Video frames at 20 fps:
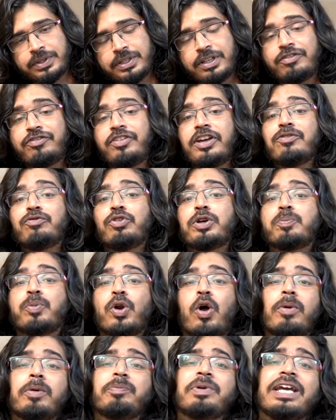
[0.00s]
The film would
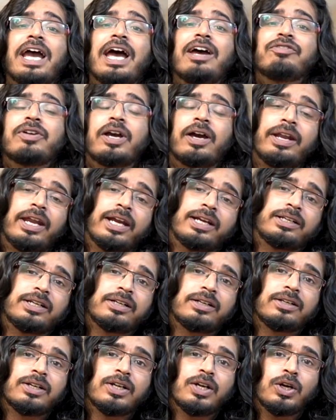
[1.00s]
probably have
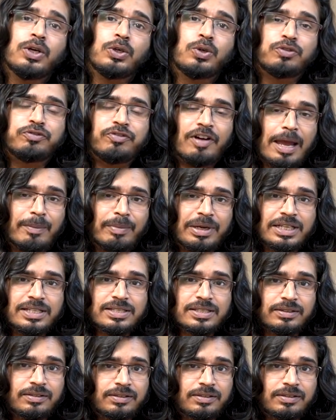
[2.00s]
connected to families in